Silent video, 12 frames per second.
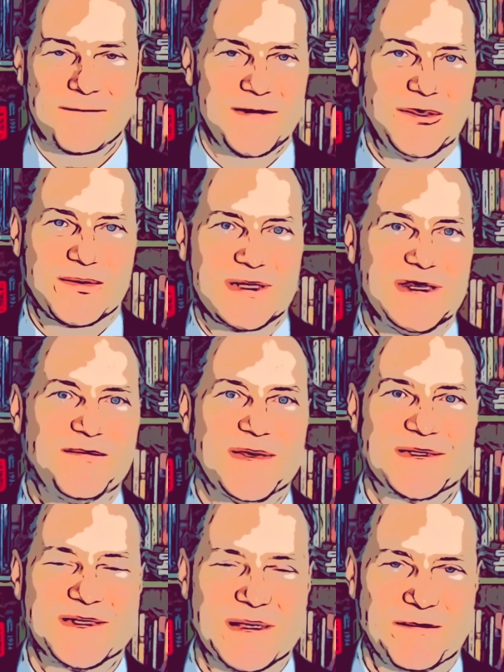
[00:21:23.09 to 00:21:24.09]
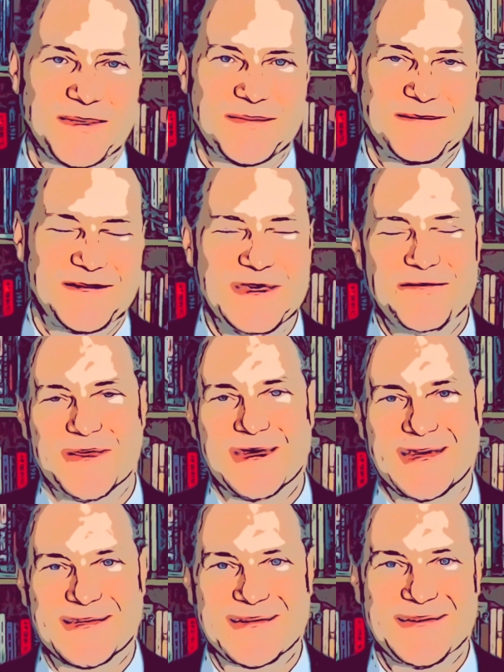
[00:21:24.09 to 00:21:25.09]
You can leave me a tip. If you
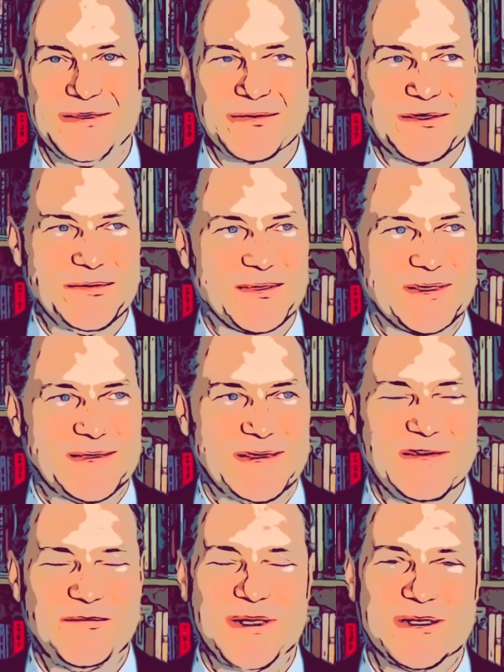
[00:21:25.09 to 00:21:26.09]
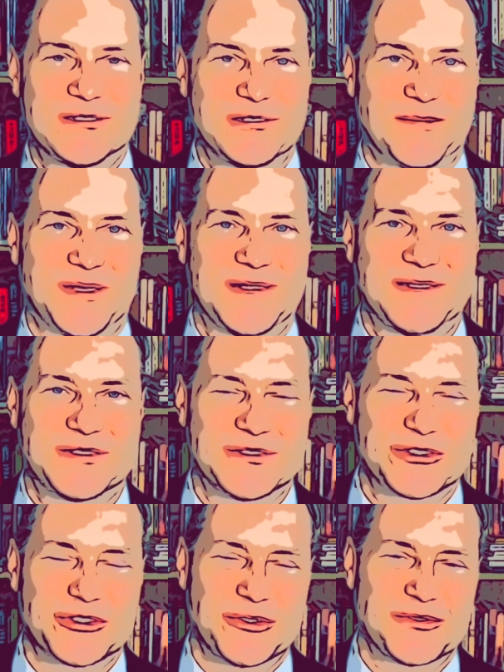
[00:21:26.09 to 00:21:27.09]
like, you can give me a little money to
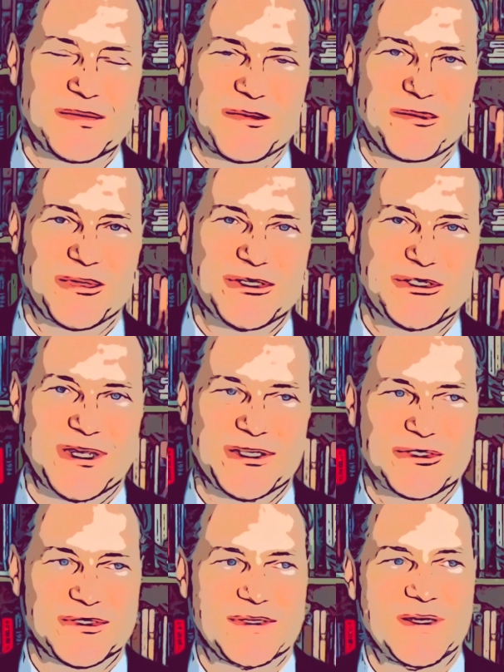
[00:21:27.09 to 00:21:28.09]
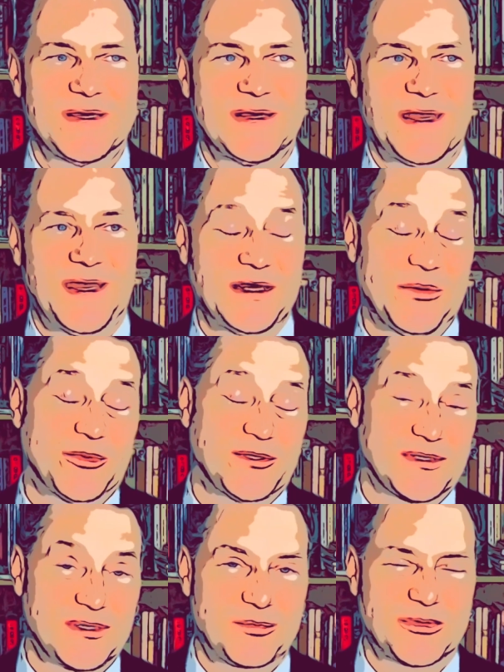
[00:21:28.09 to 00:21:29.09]
show some appreciation, and I would
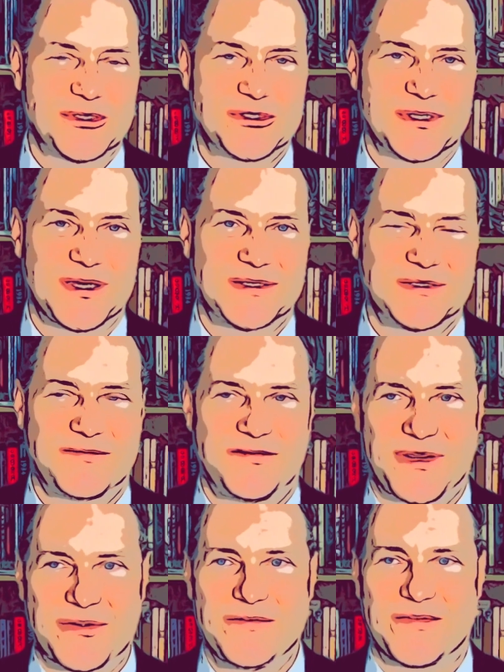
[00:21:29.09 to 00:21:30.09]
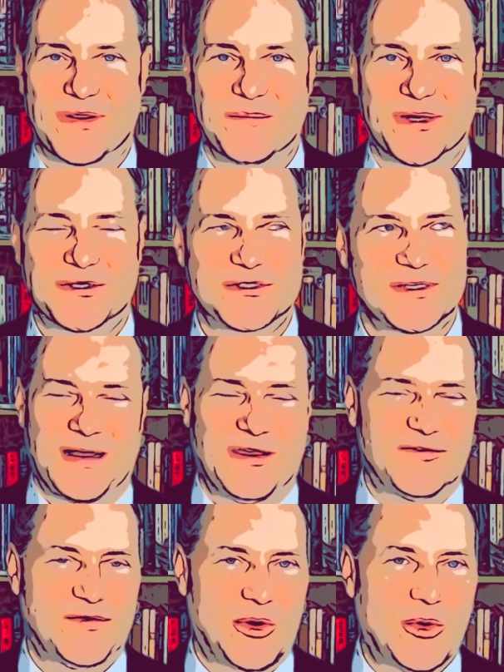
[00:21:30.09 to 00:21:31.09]
appreciate it very, very much.
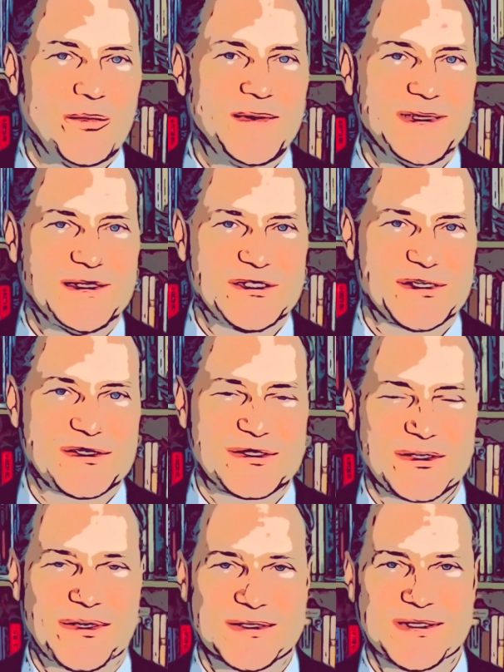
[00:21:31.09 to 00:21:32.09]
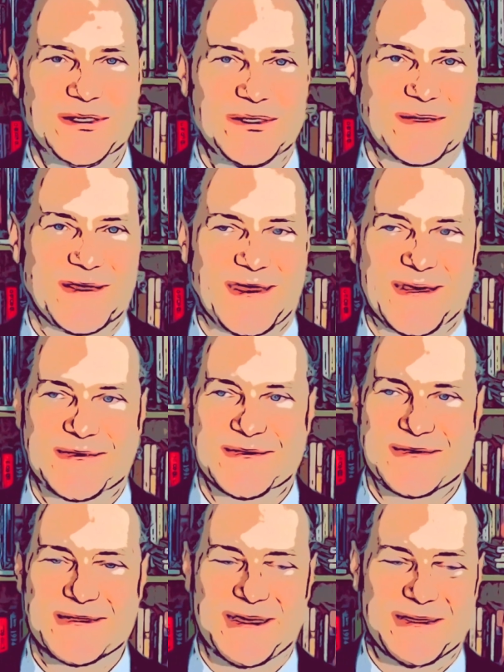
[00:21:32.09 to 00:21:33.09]
I've only just started looking at
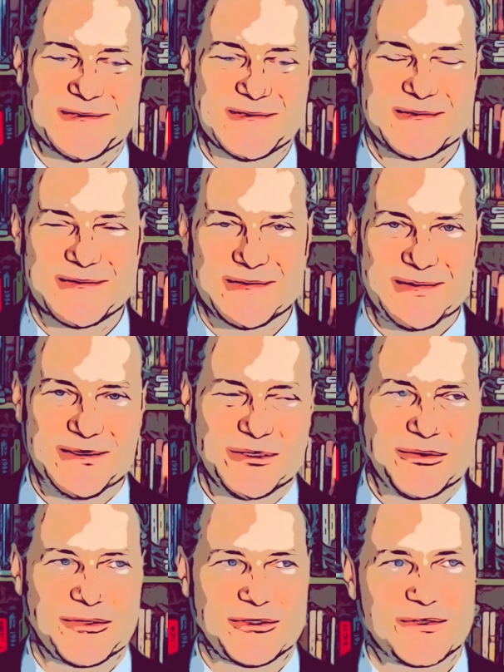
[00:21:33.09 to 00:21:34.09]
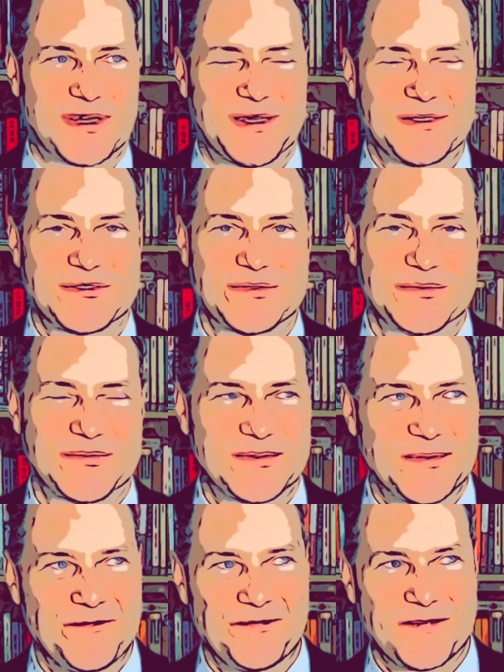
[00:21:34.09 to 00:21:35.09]
it, and they're trying to
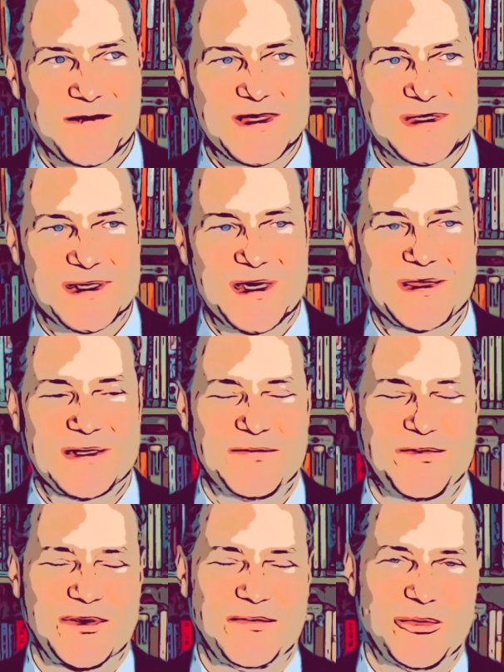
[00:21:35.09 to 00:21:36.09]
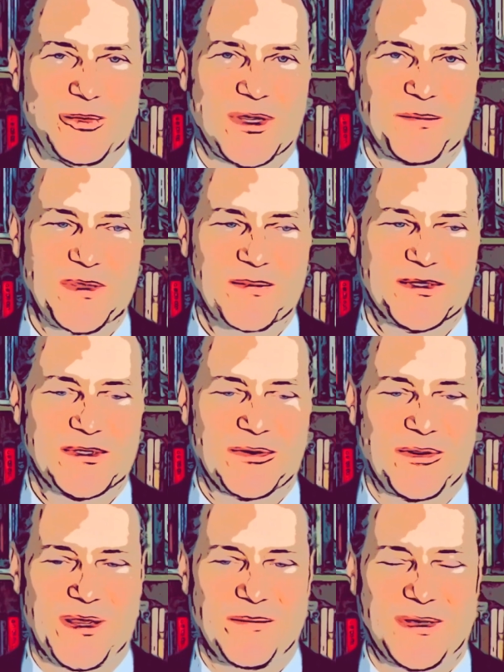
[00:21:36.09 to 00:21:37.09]
say that if you want people to
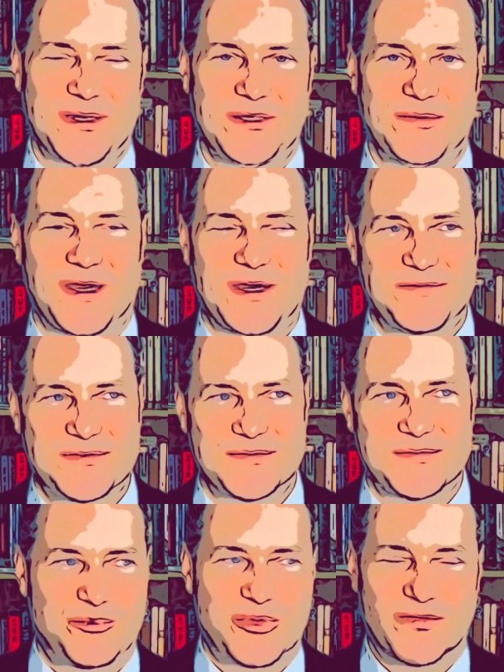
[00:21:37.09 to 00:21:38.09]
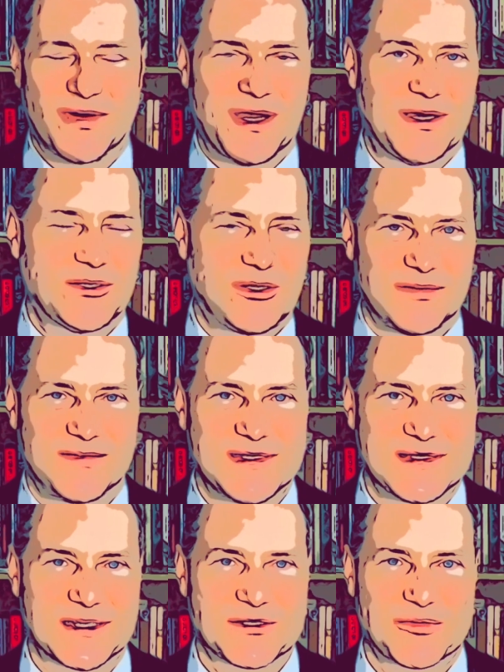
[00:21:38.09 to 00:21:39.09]
donate money, you have to provide all of these
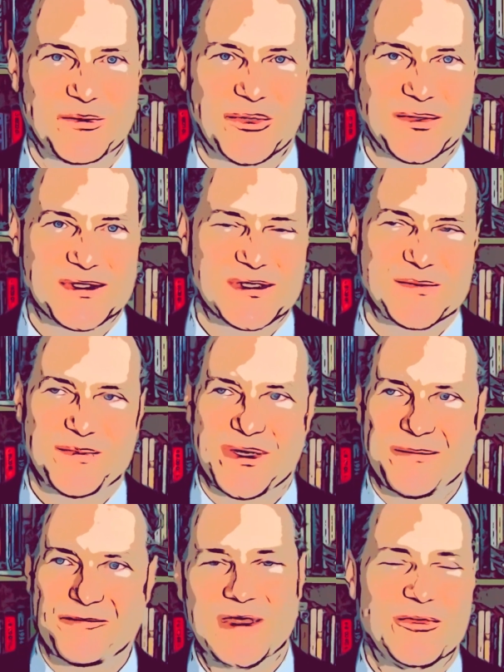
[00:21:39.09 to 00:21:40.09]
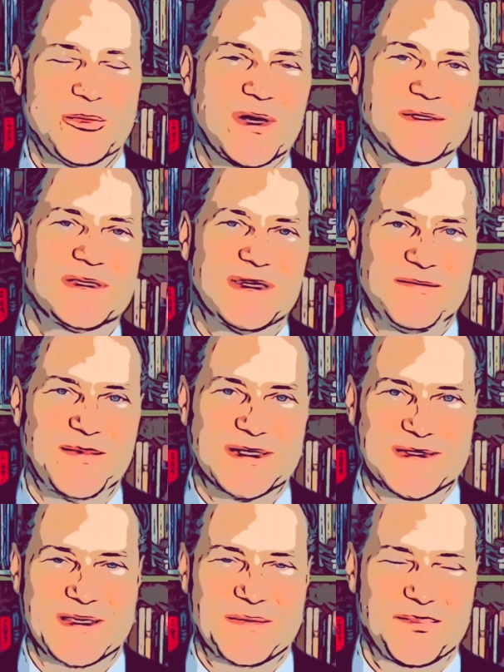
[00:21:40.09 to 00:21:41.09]
extra bonuses. But if you want to leave me a
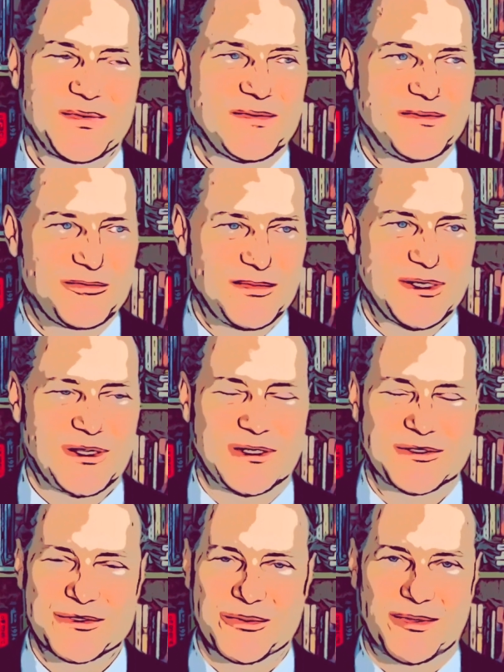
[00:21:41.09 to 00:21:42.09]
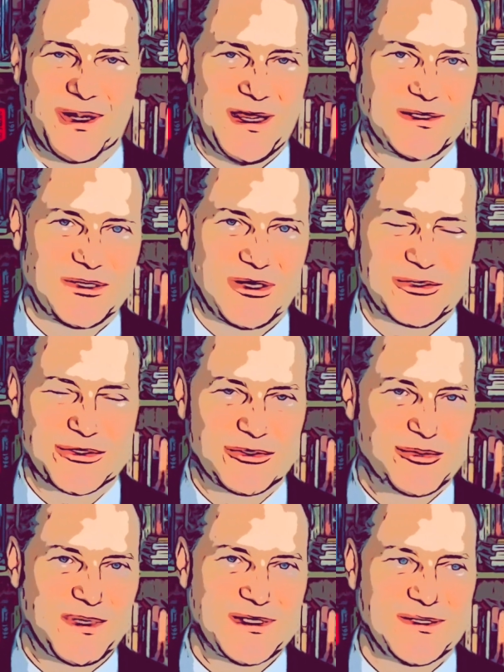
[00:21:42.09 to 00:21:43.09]
tip, $3 or $8 or
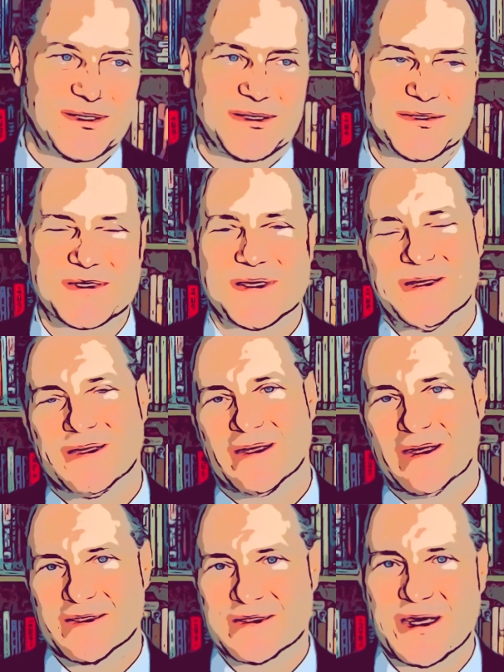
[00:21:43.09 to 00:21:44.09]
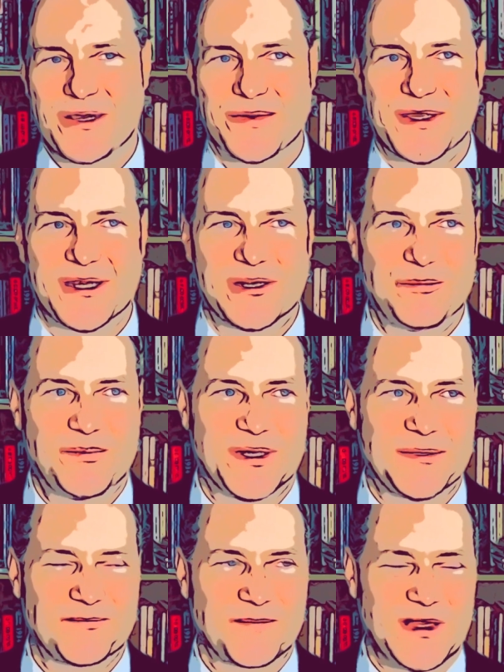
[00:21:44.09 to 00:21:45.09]
$20, it's down there.
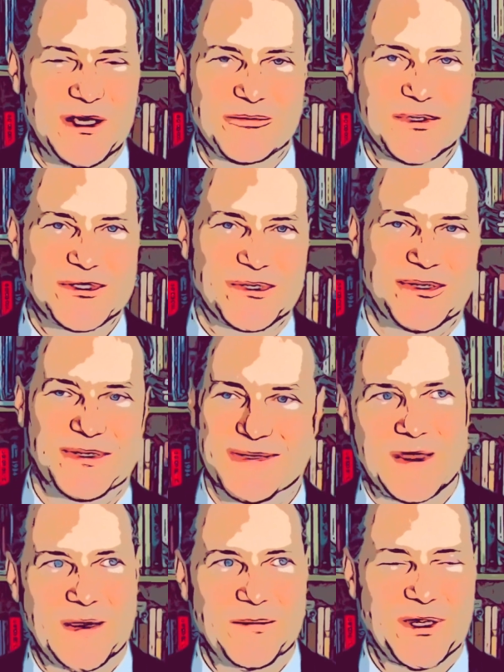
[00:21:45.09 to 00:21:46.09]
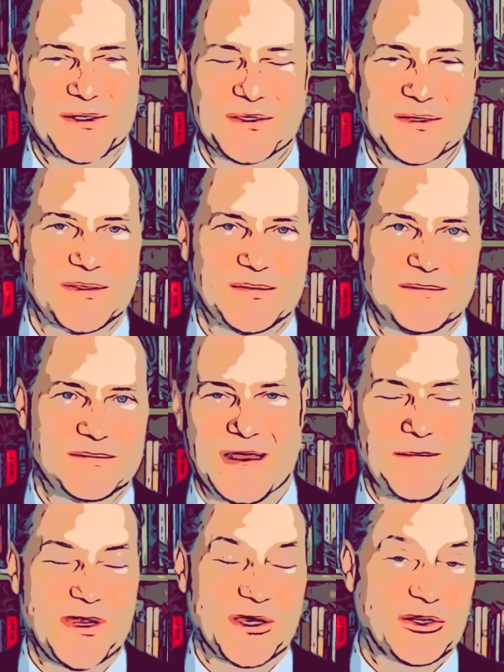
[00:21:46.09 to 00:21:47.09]
But in return, I'm not
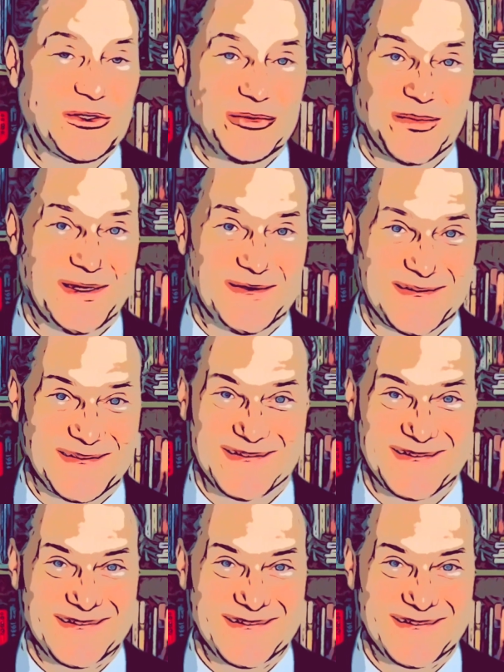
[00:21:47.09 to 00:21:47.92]
gonna do anything.